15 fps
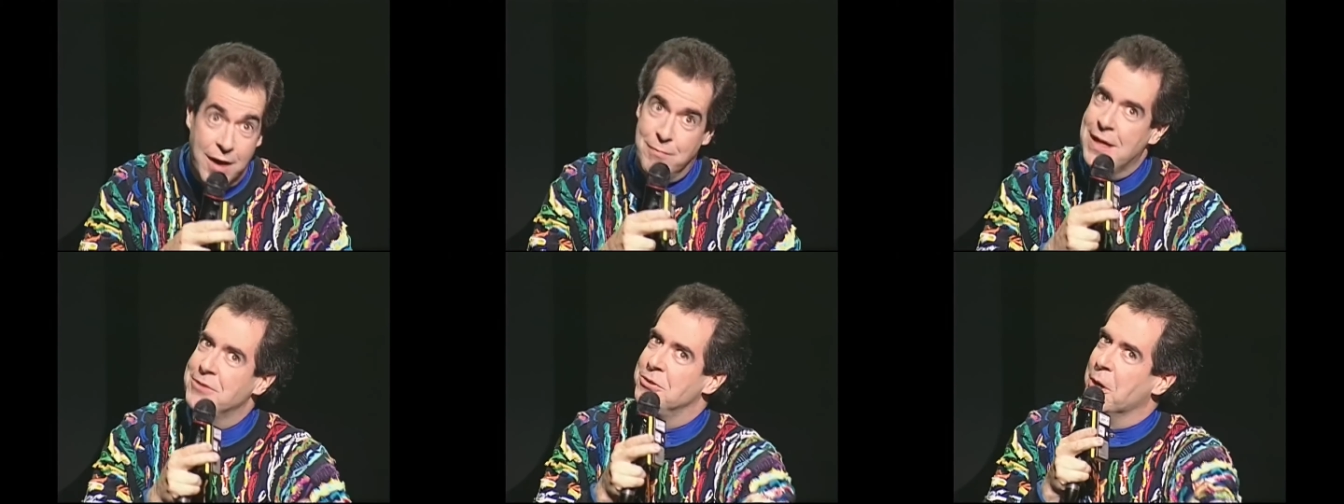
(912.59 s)

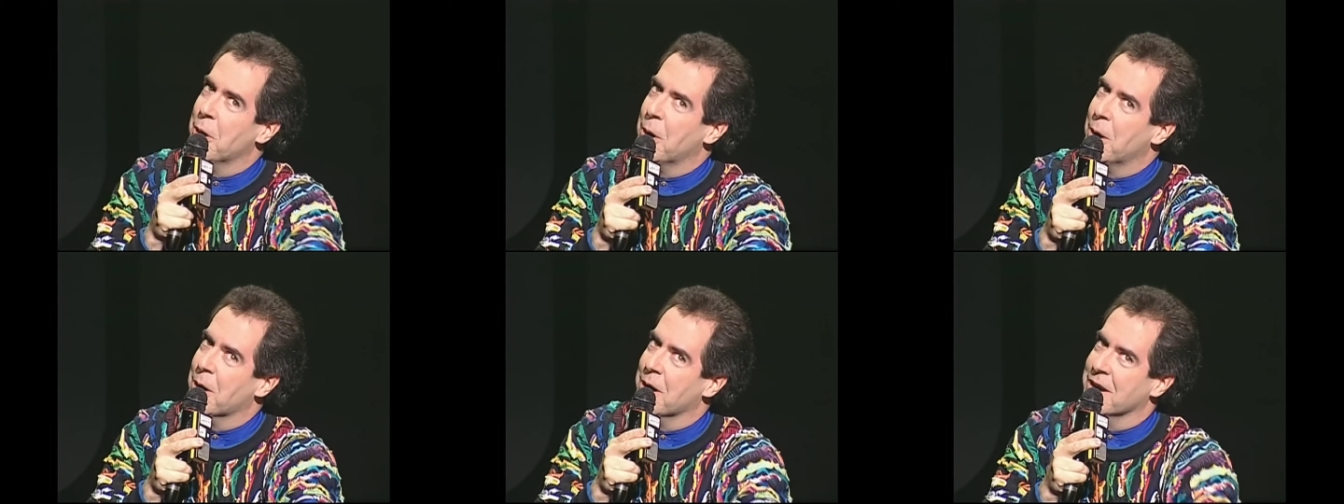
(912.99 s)
That's
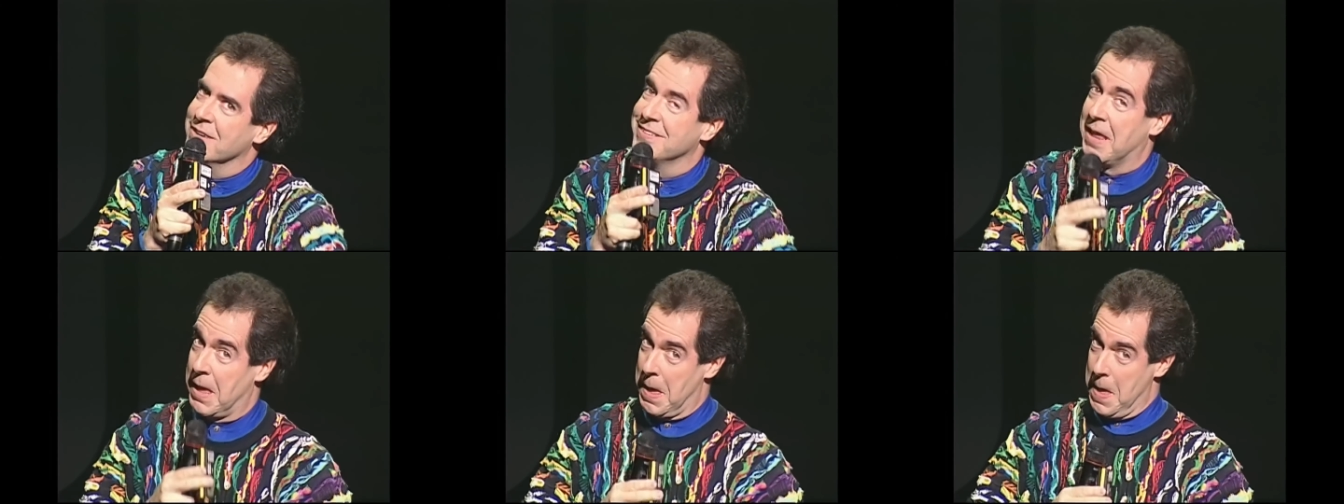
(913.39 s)
yours.
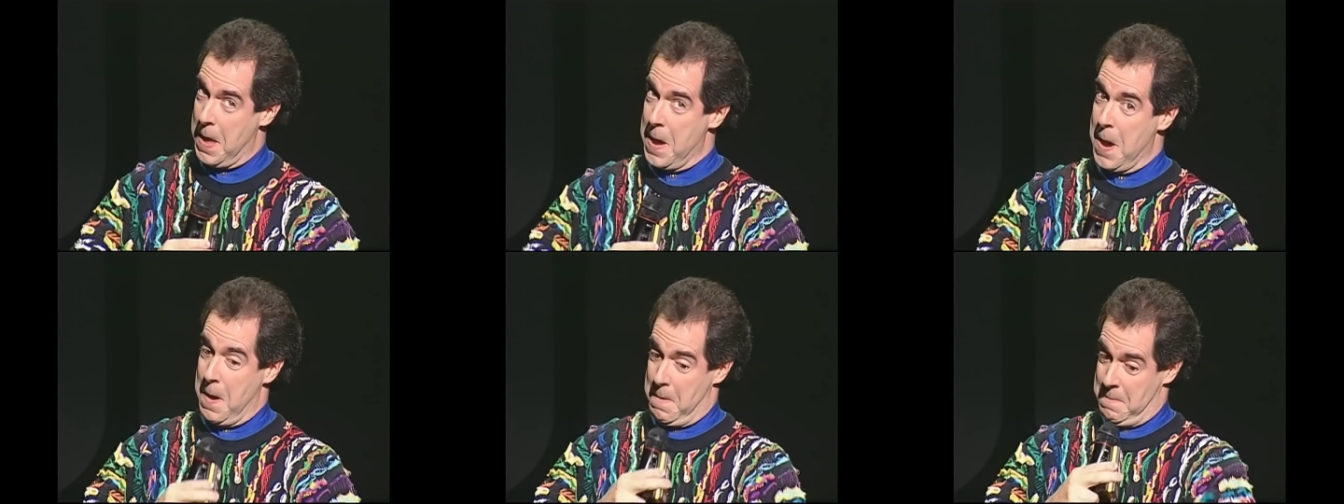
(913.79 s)

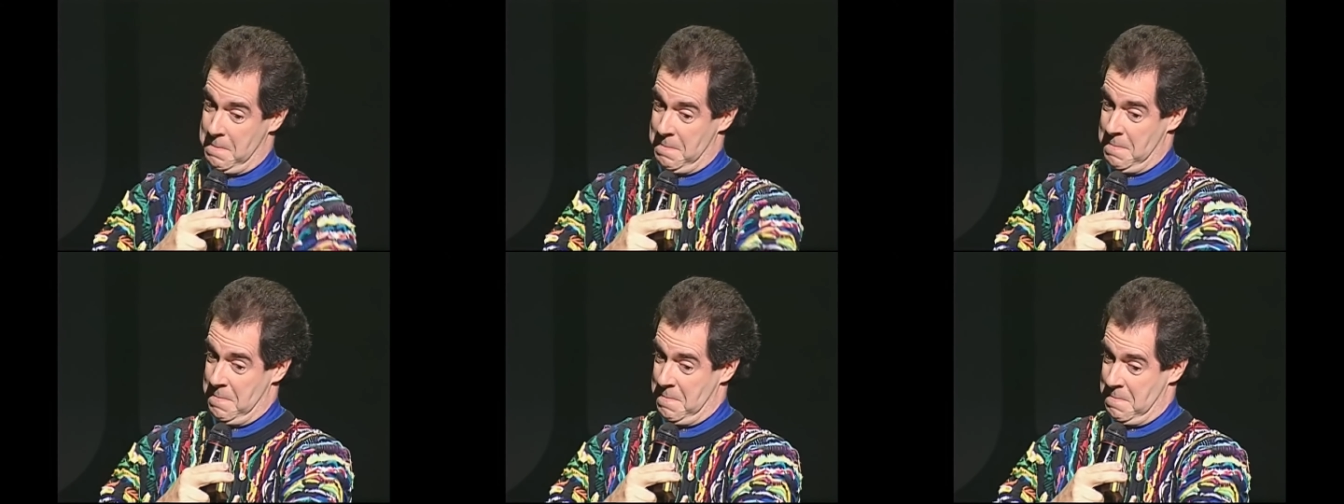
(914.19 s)
Oh,
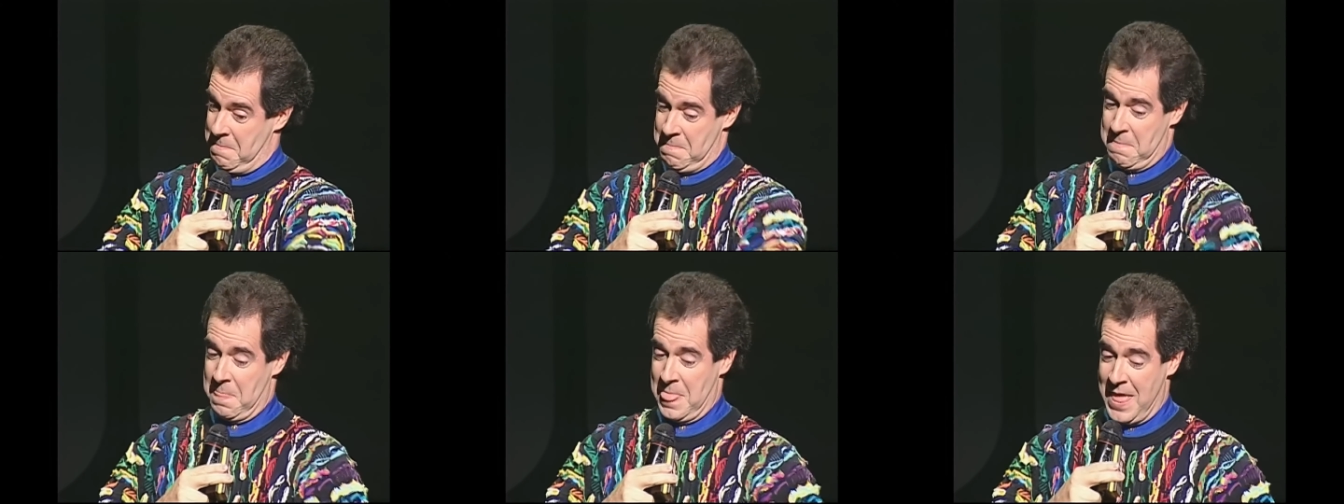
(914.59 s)

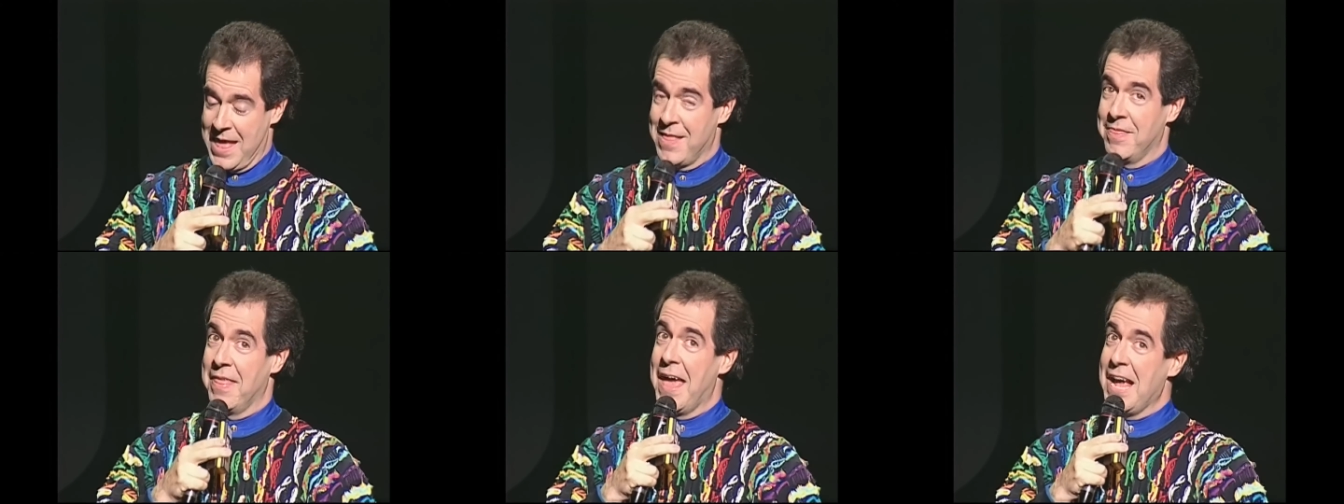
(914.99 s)

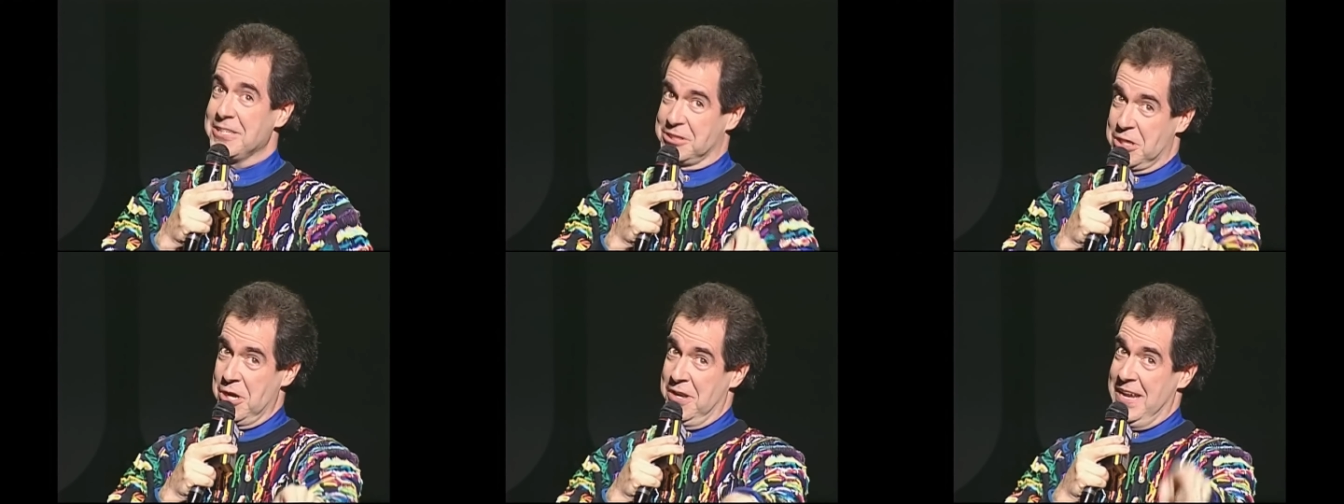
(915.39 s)
that's
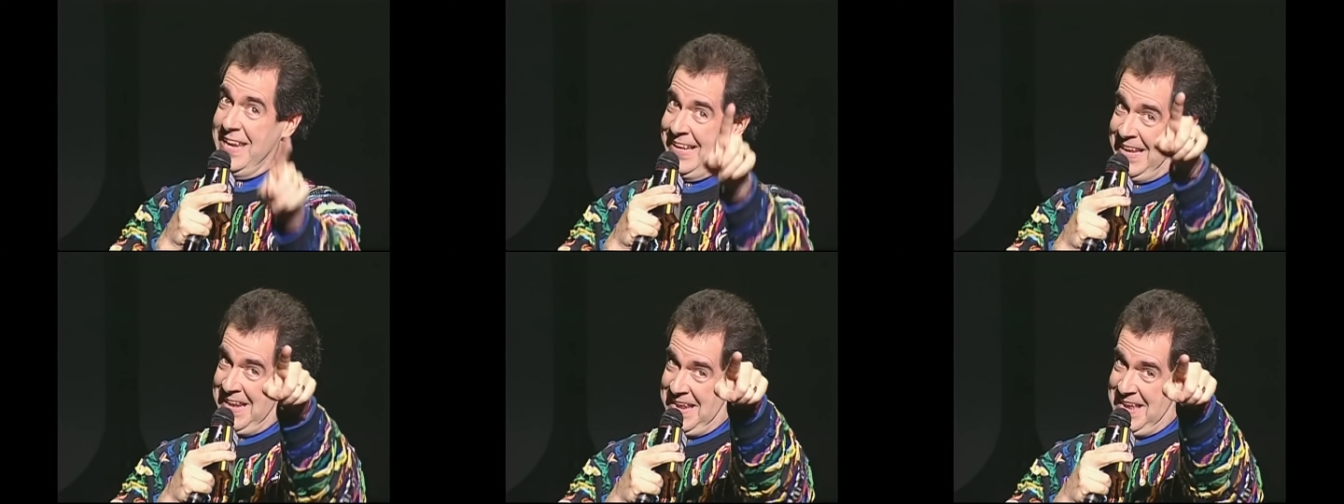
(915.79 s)
good
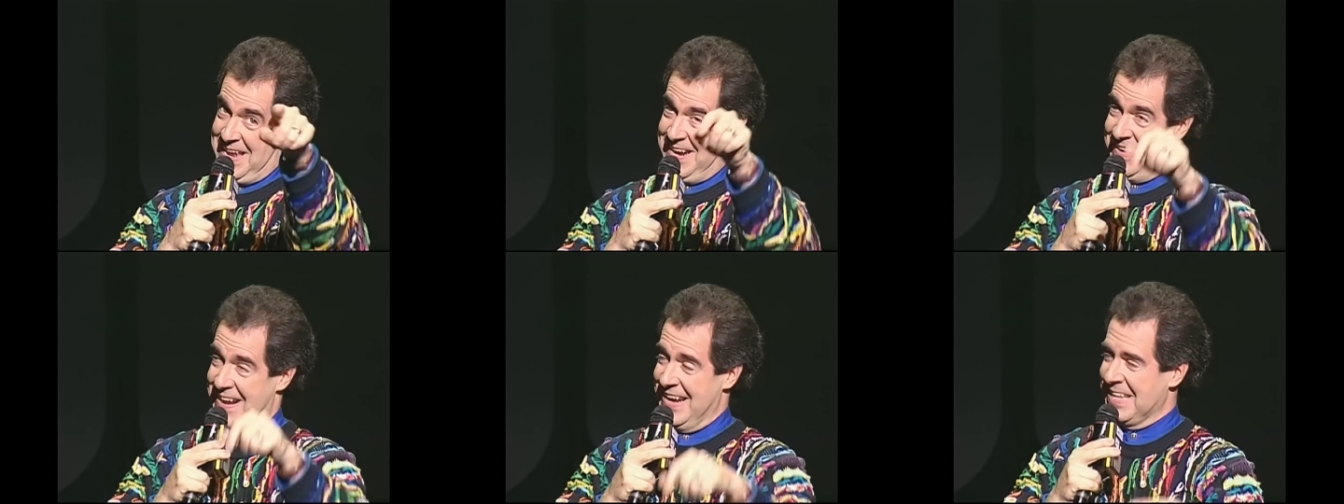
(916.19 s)
eating. All
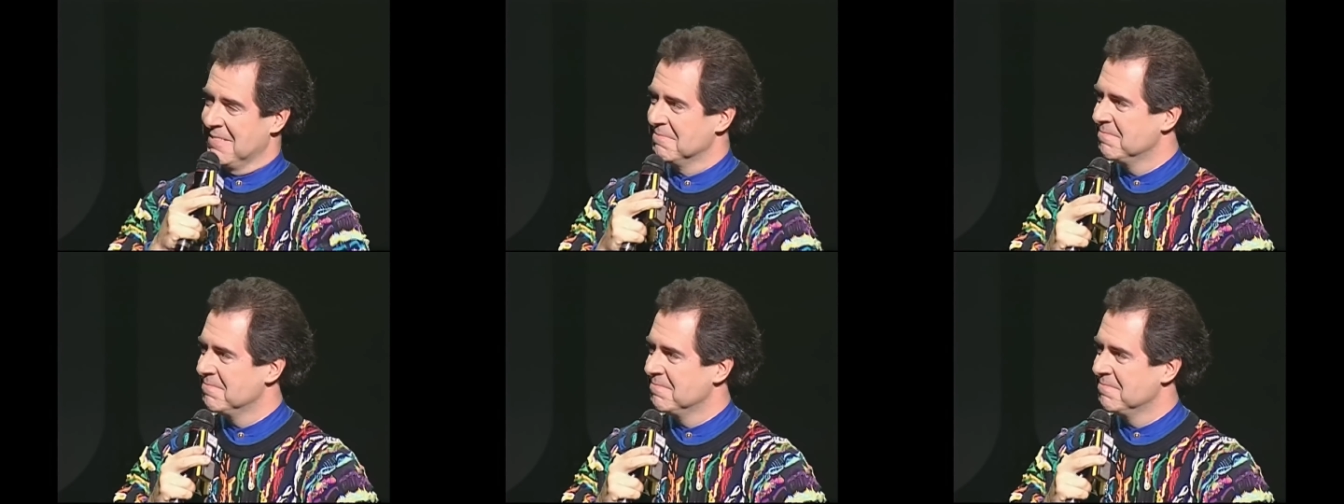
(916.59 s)
righty.